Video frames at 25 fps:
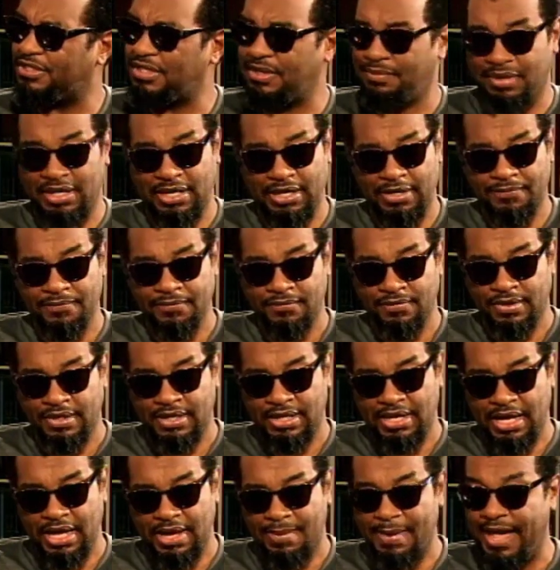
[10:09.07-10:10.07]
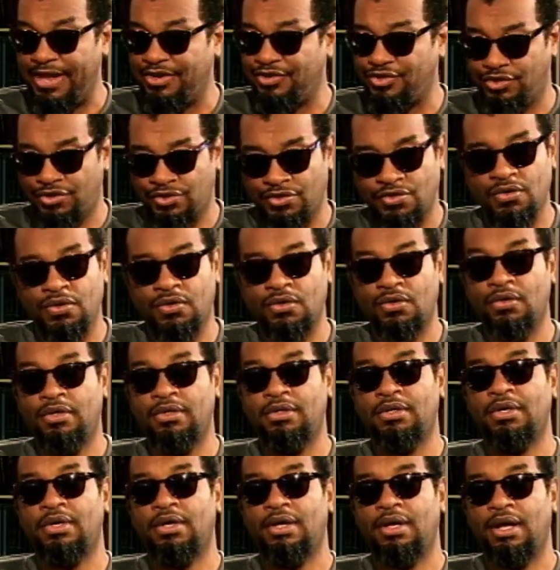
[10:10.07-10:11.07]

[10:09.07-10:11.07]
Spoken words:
I mean, Andrew Stone,